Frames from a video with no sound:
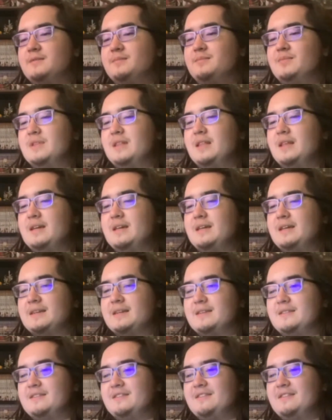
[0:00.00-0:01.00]
But,
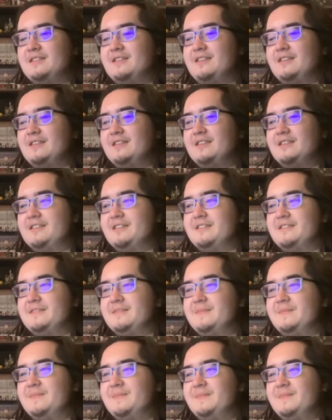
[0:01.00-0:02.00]
like, at
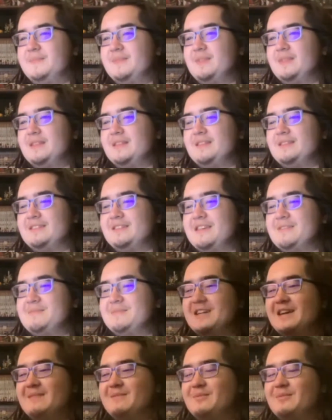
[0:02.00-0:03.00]
the same
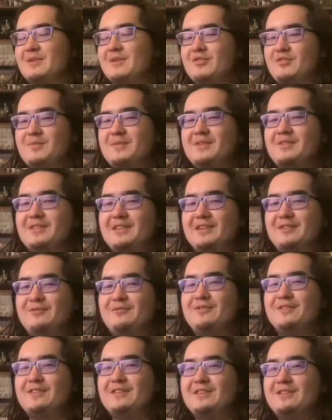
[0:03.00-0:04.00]
time, it probably would have been like a
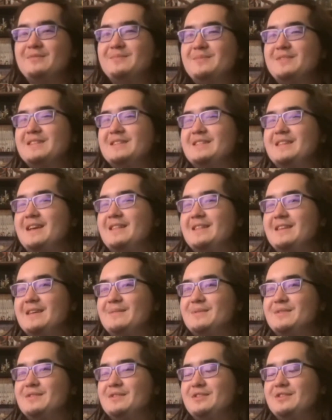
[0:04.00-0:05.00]
really good place to end the
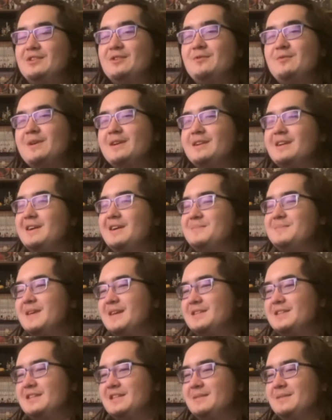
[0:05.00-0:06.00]
episode. You know what? I'm
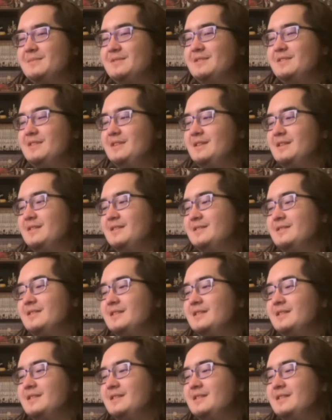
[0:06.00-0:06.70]
catching up to the